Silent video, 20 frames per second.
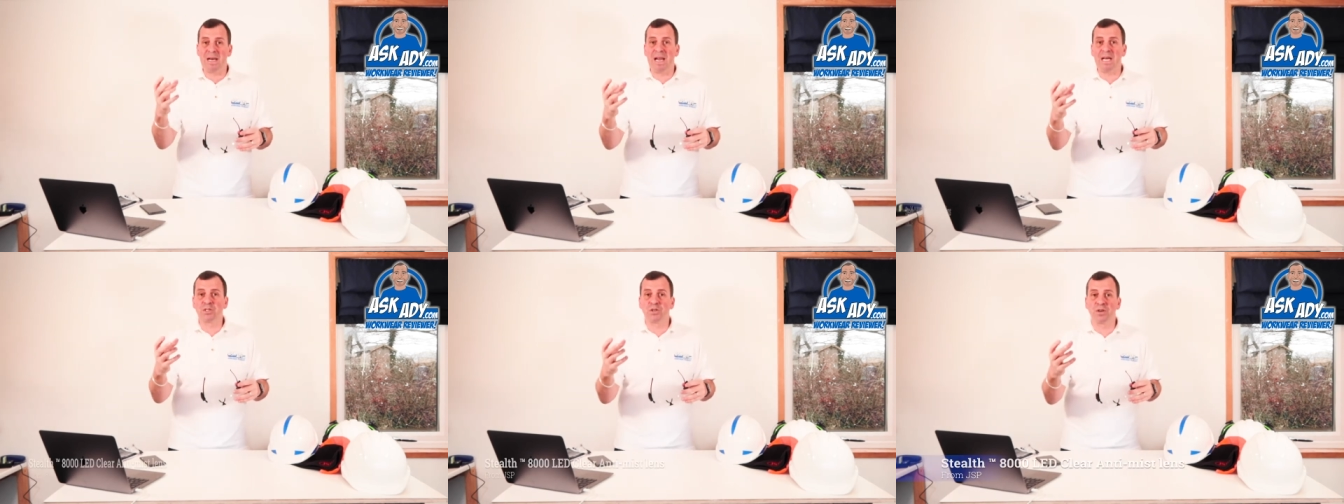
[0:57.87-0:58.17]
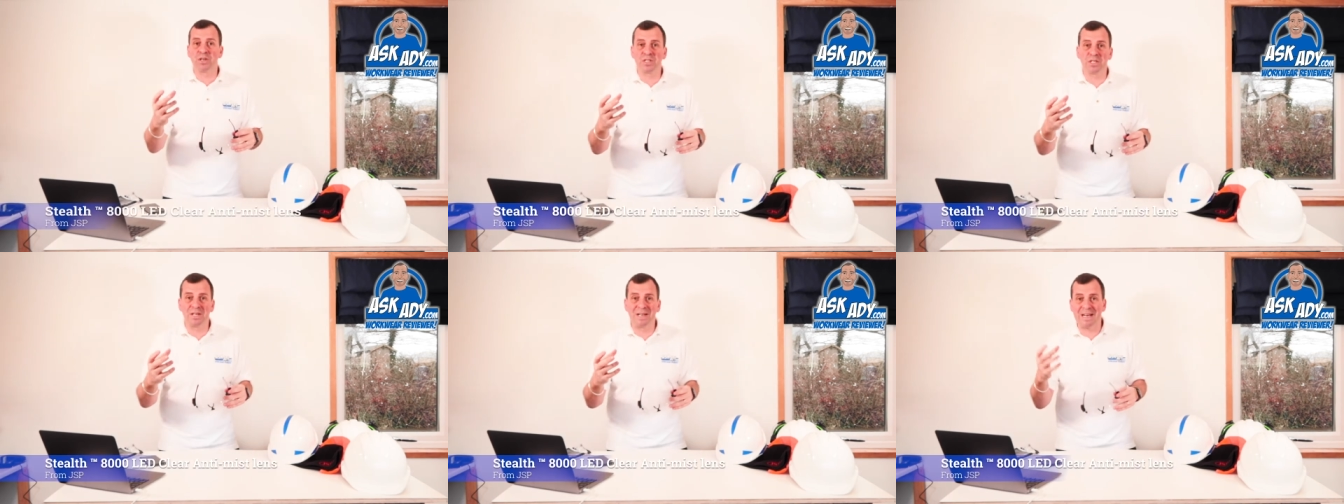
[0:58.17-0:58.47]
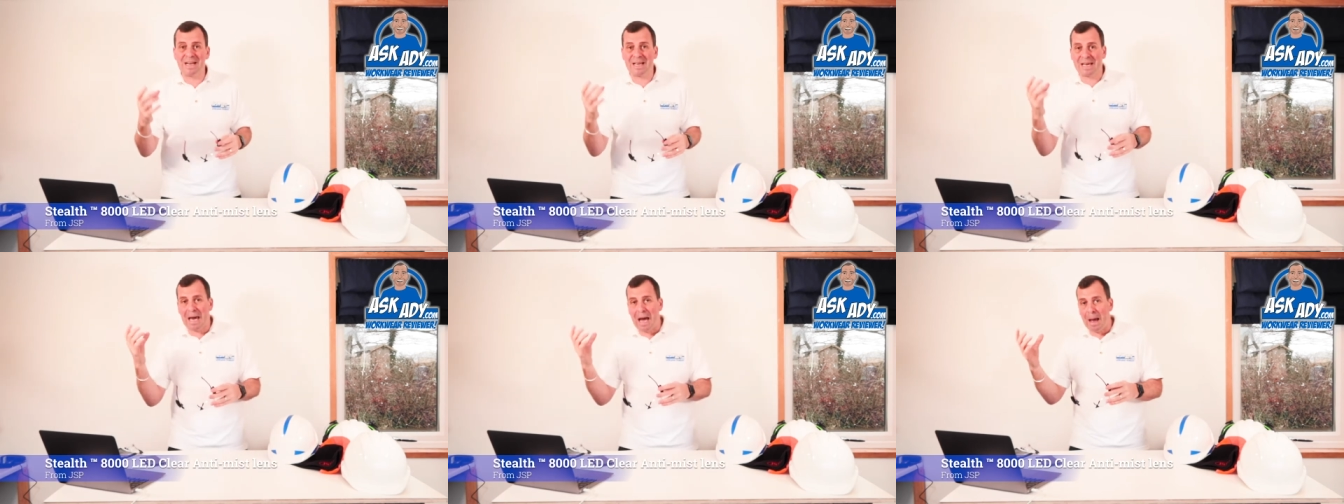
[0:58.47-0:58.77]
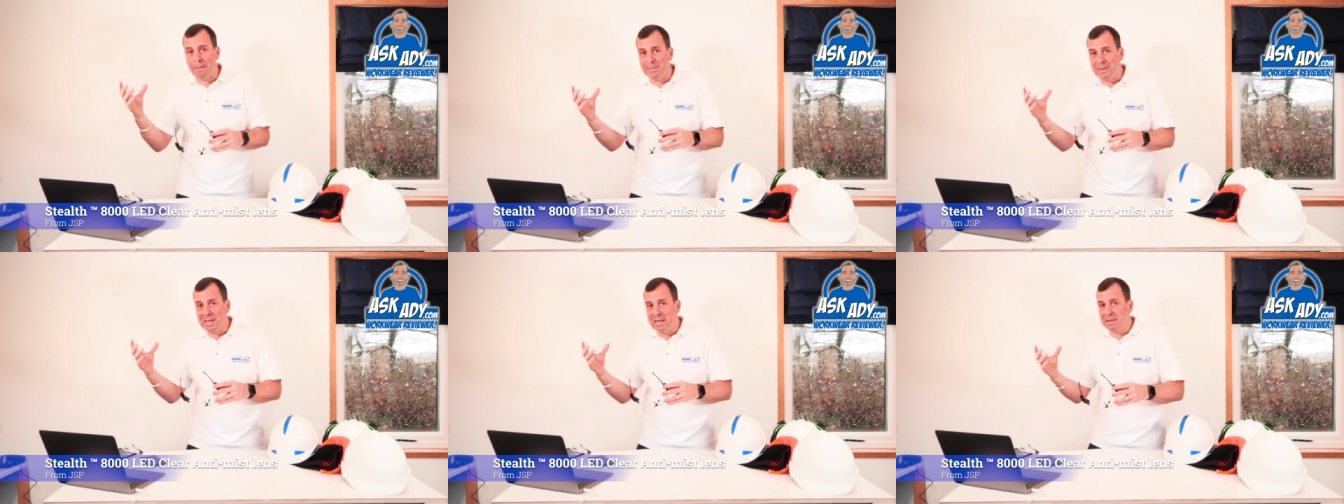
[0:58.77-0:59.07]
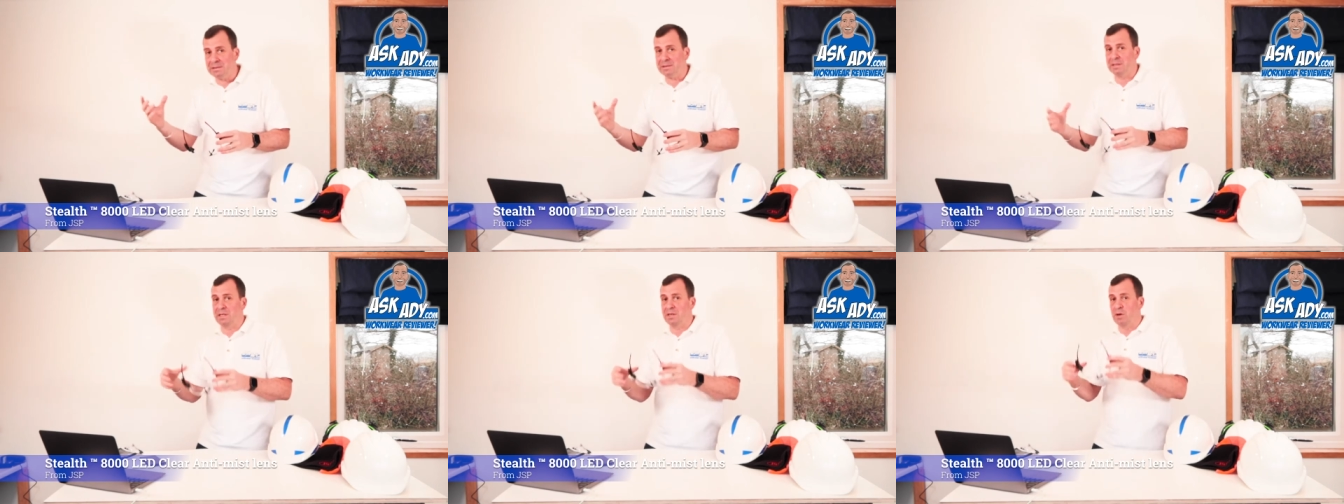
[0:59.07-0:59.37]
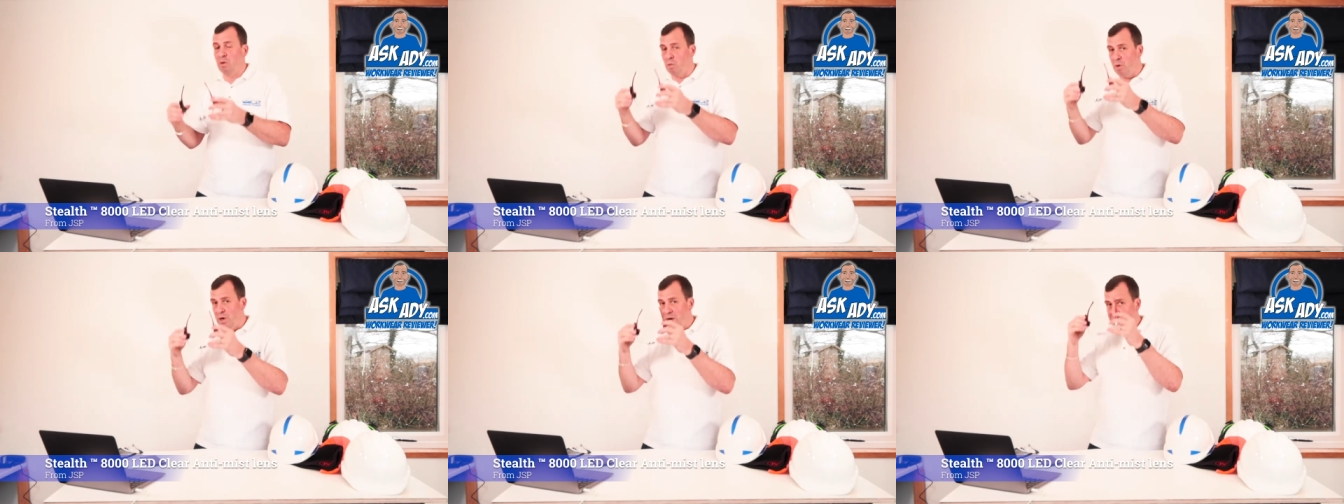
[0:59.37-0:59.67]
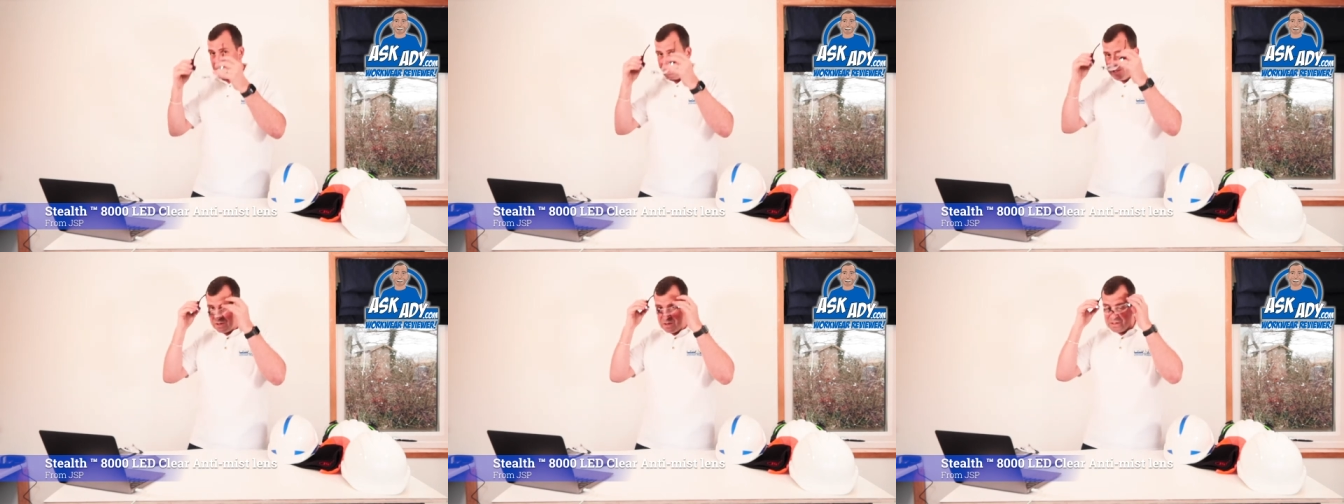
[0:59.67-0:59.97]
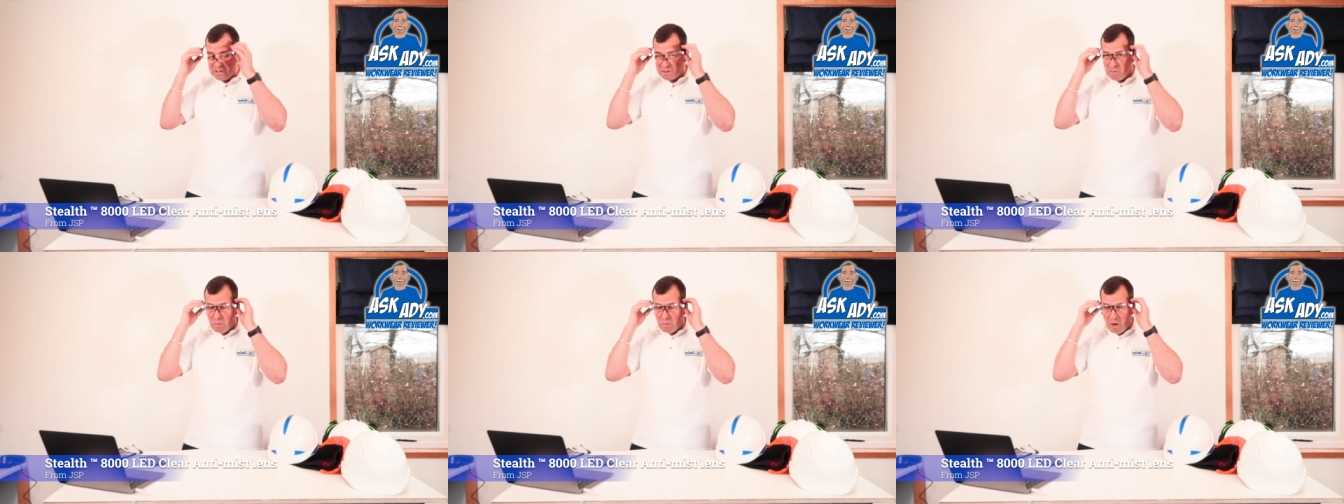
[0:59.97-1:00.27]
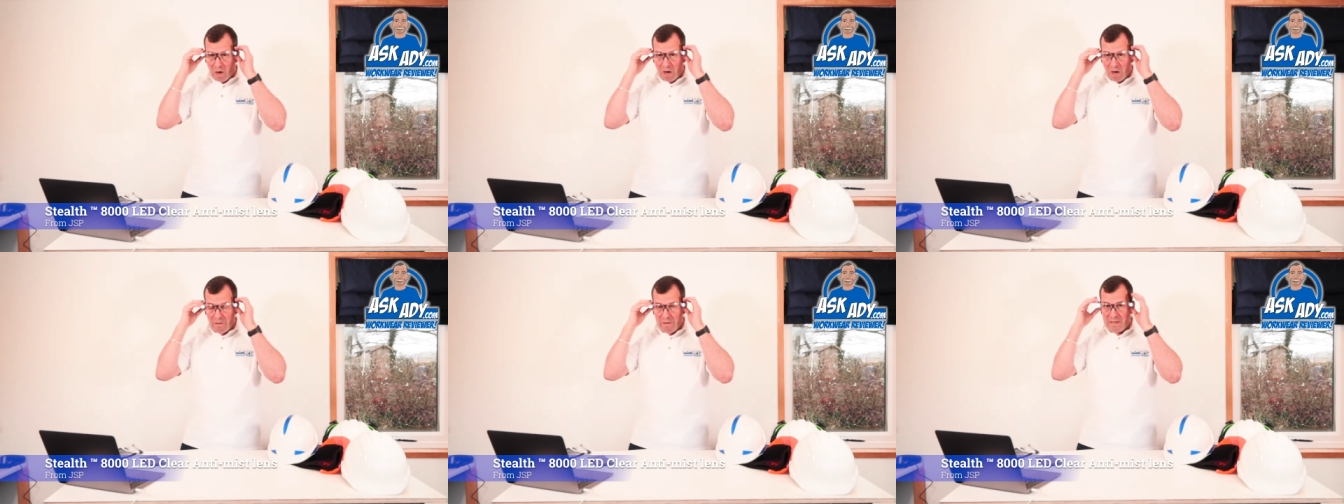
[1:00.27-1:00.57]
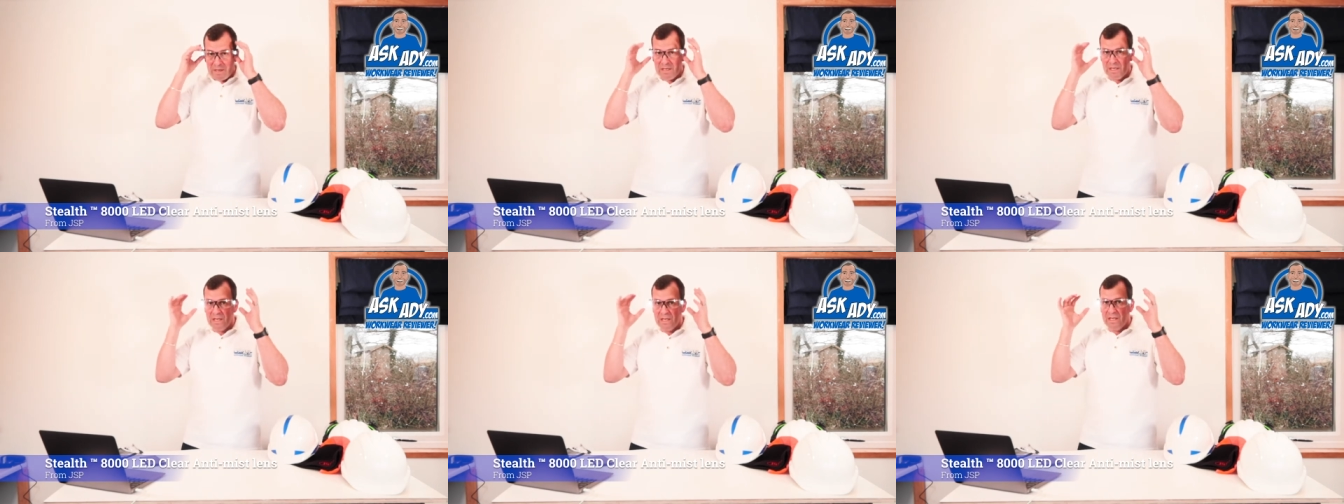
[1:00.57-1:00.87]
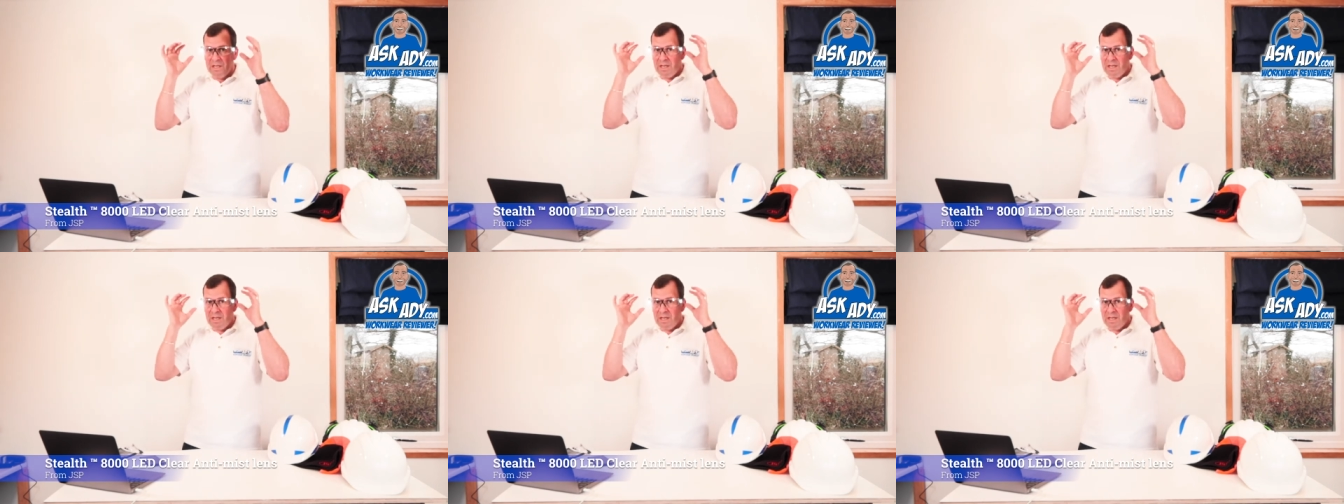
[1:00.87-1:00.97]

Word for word: electrician in a cabinet and you're working doing some wiring,